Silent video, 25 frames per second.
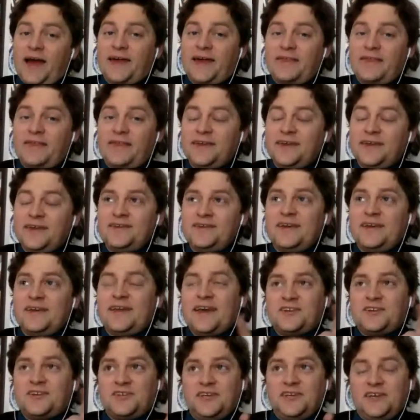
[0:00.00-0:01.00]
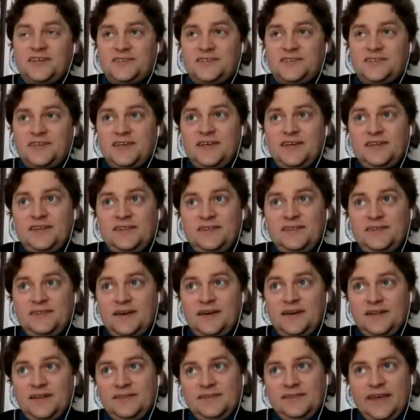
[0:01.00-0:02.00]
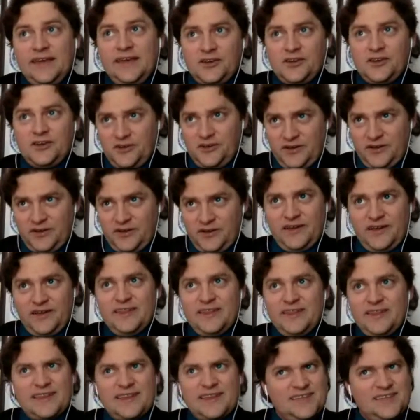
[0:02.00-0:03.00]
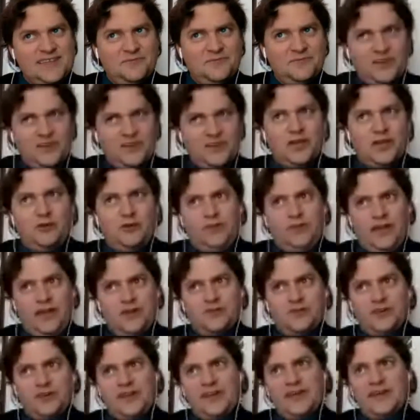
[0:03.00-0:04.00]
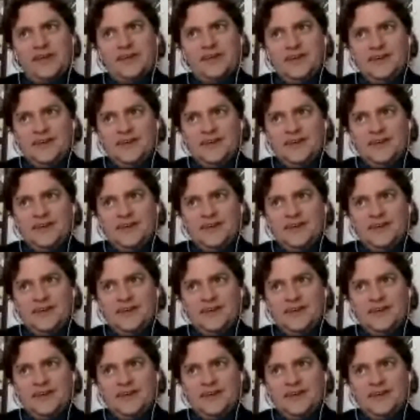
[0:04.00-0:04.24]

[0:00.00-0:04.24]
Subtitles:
he did, actually, because in that same video, later in it,